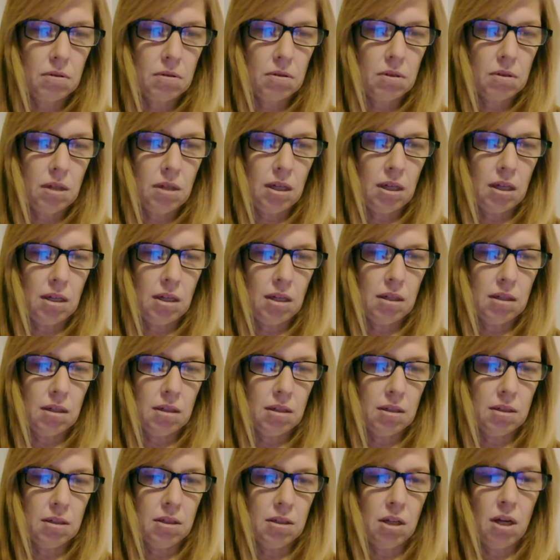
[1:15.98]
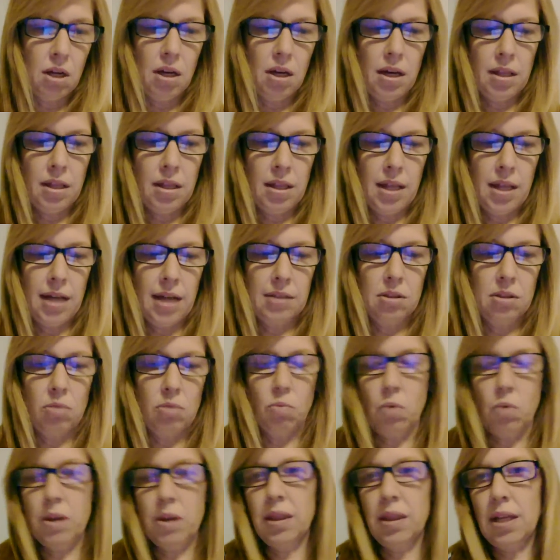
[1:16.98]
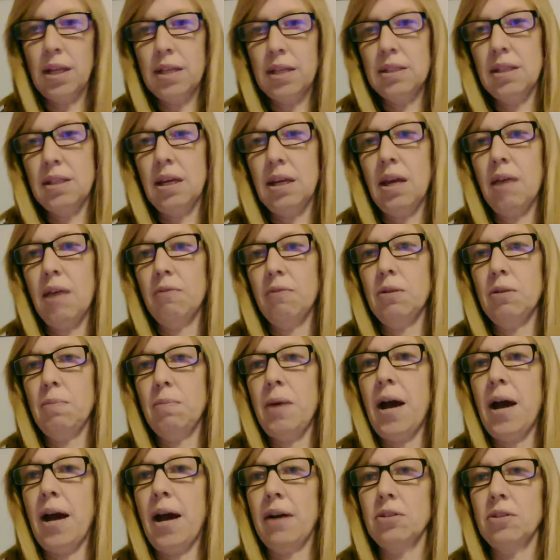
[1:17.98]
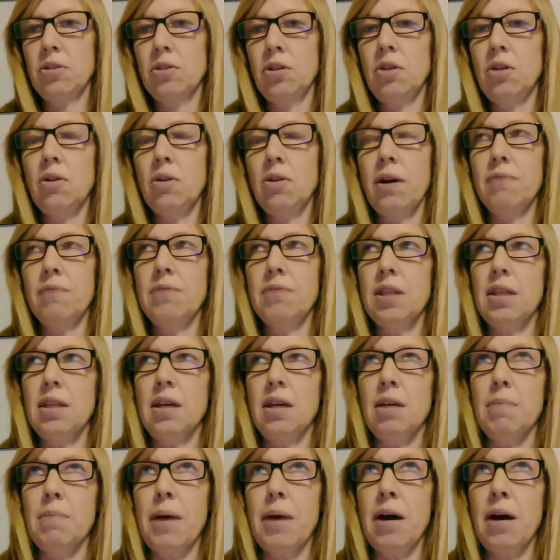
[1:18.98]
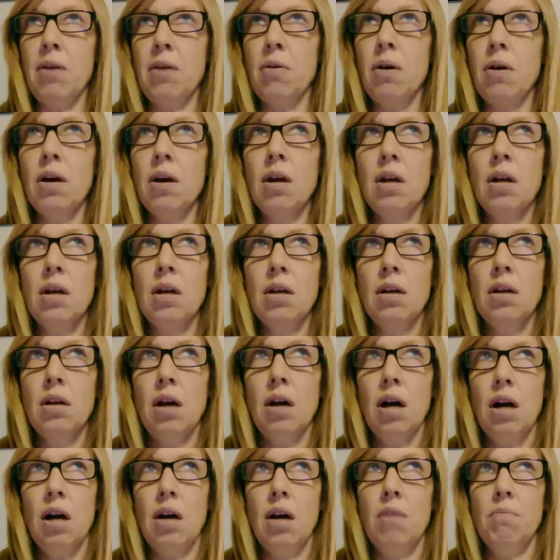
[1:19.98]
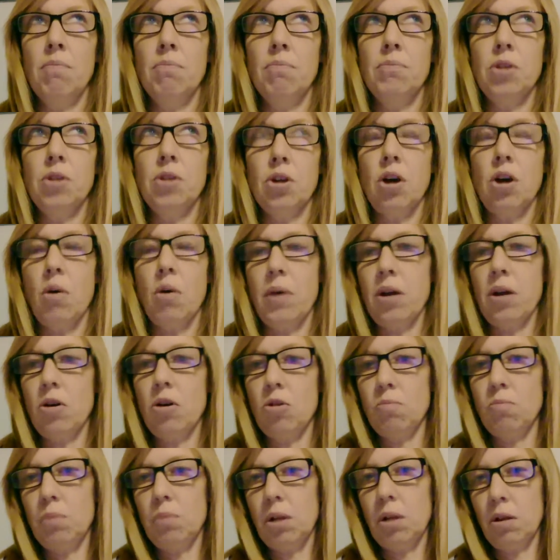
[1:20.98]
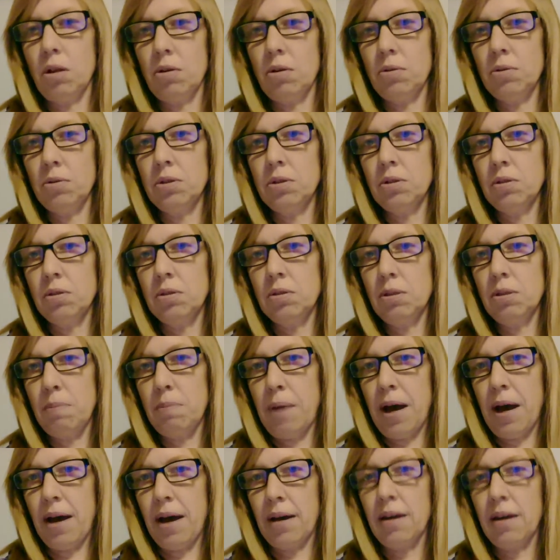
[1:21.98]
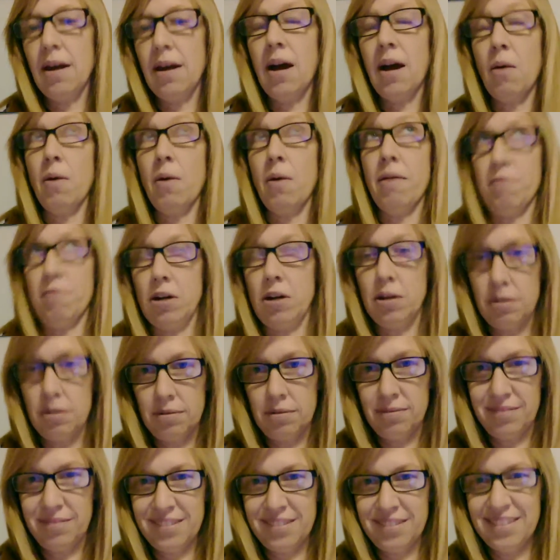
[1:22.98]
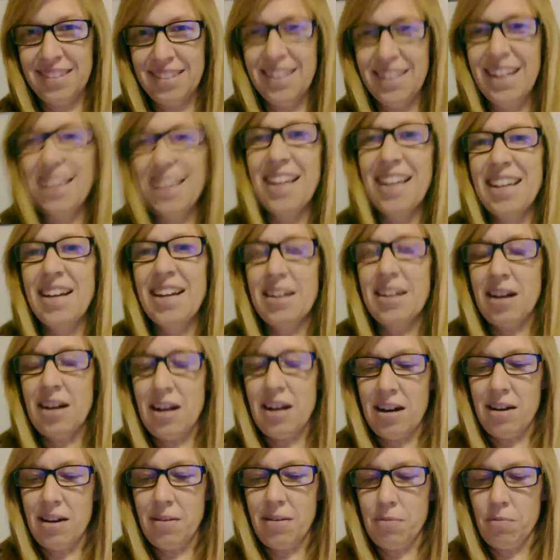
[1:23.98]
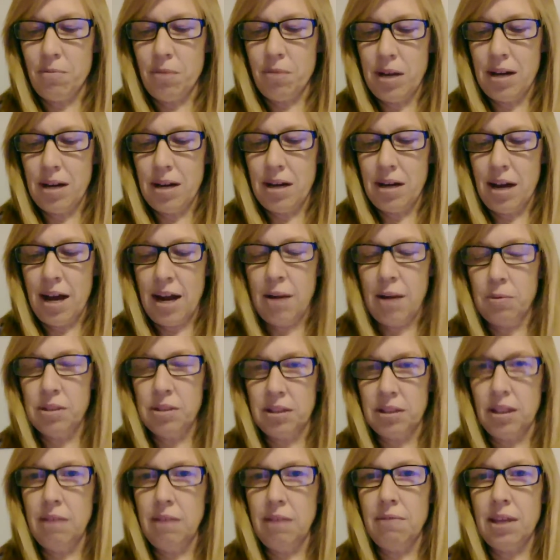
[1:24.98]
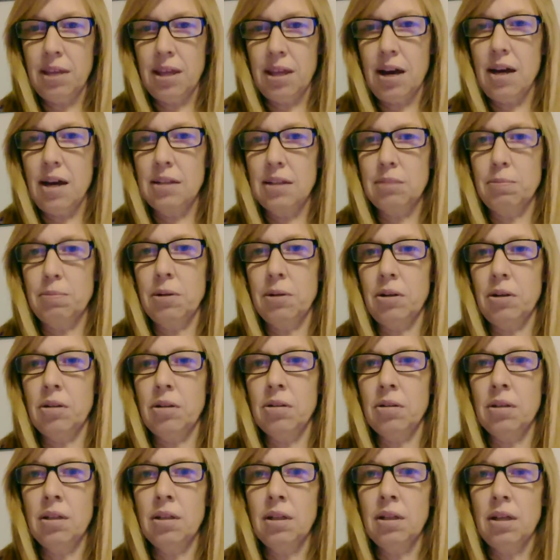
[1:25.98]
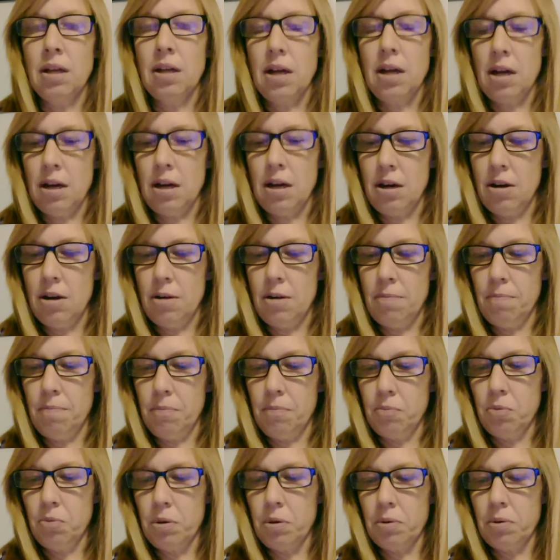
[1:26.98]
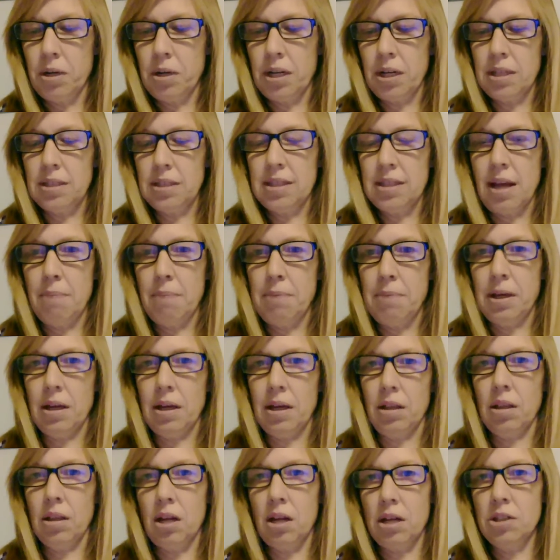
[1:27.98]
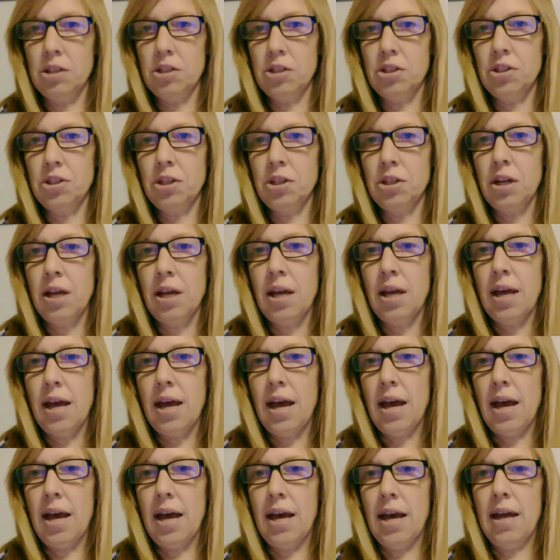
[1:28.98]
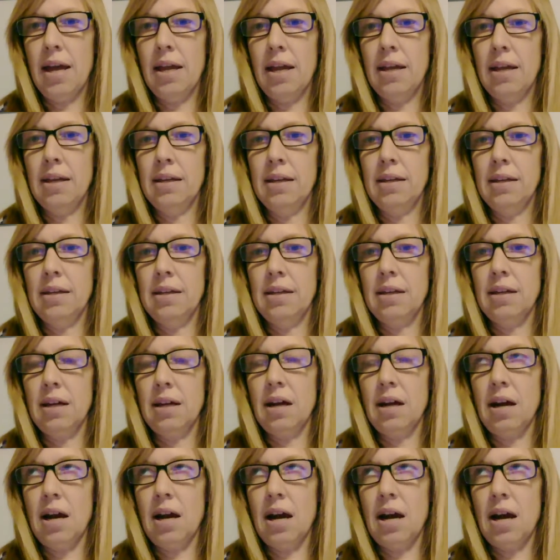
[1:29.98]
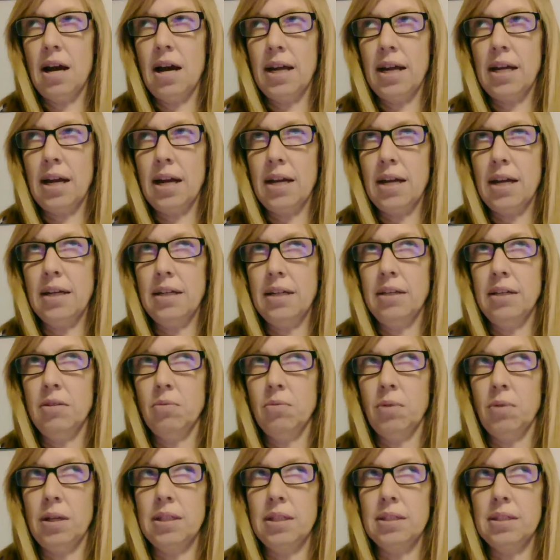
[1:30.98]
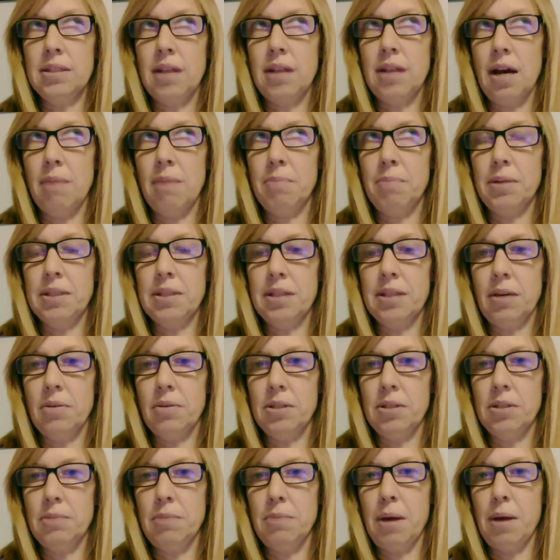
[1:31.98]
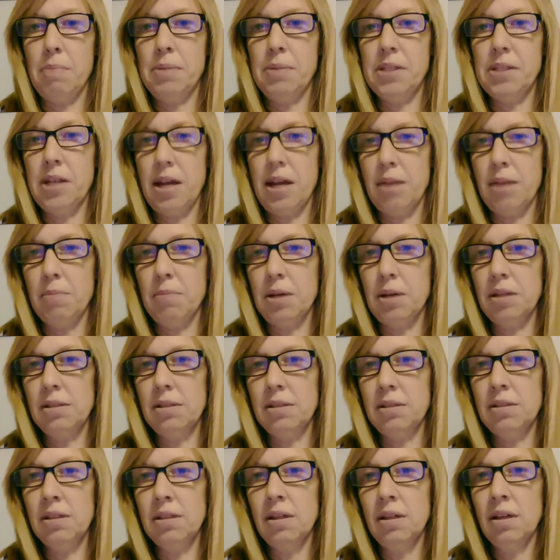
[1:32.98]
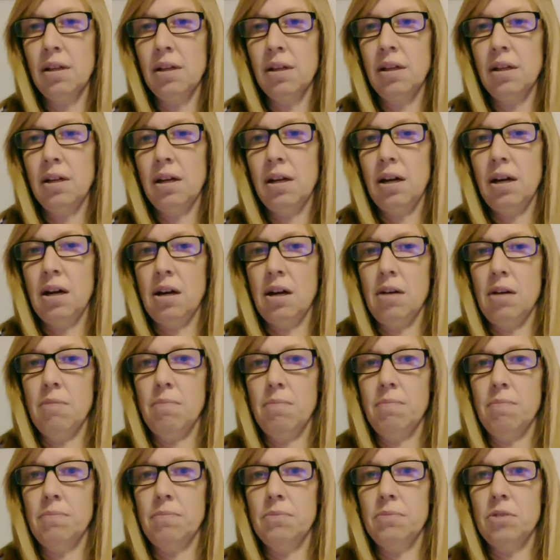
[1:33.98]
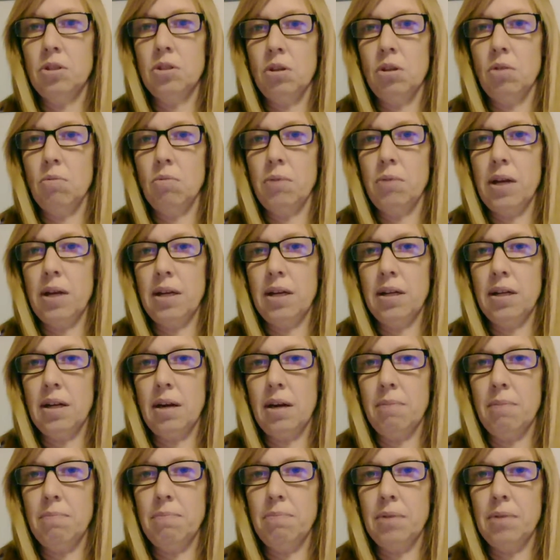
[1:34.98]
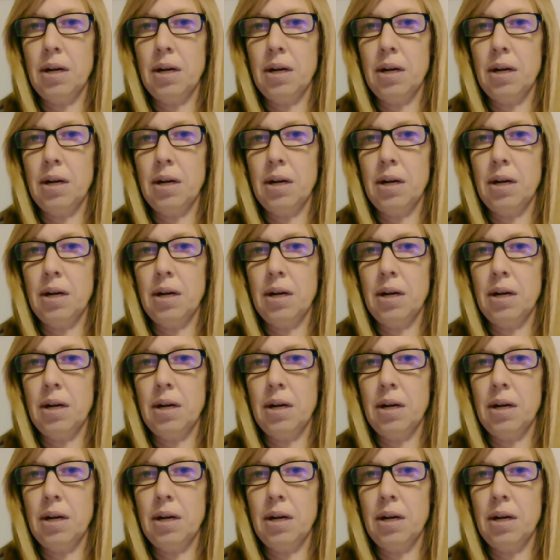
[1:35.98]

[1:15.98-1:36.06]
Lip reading: and that's one less thing you have to pack. So you don't have to think about your going home clothes to pack. However, when I was leaving the hospital, we were gonna stop and get lunch, and I kind of didn't want to stop because I was in my pajamas. So we ended up